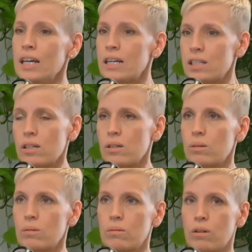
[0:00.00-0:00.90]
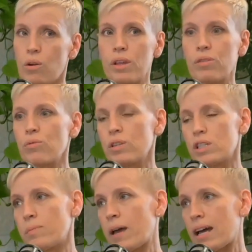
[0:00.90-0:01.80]
So going through
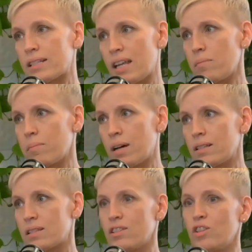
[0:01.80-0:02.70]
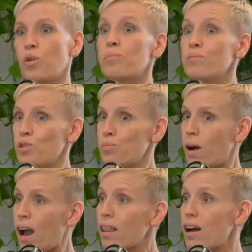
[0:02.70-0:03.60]
this past 8 months, new
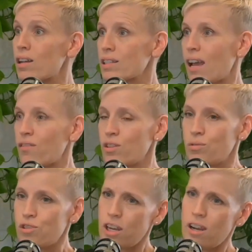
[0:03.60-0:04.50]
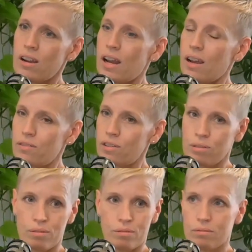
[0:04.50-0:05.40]
bylaws, I have a new chair, I have
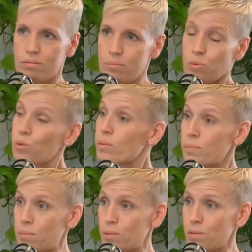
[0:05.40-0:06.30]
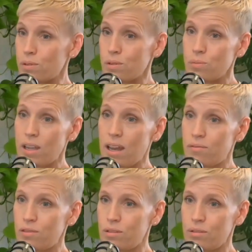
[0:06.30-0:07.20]
new board members, we have
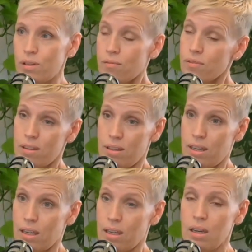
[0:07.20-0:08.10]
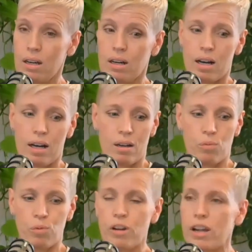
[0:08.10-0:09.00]
new everything.
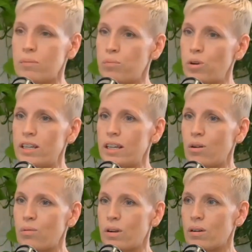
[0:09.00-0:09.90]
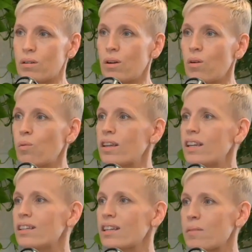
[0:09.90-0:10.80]
We're at a point now where we
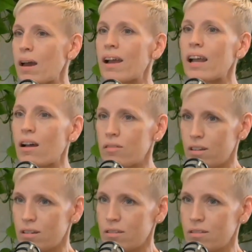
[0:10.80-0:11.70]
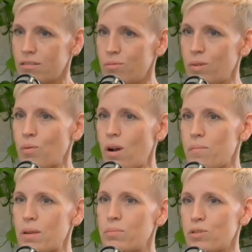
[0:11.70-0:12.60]
need to get back out there. We want
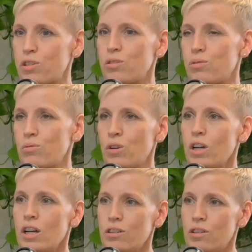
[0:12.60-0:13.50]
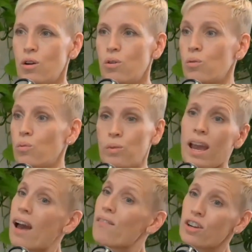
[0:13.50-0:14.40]
people to know we
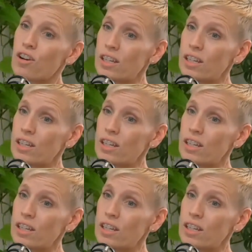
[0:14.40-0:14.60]
haven't gone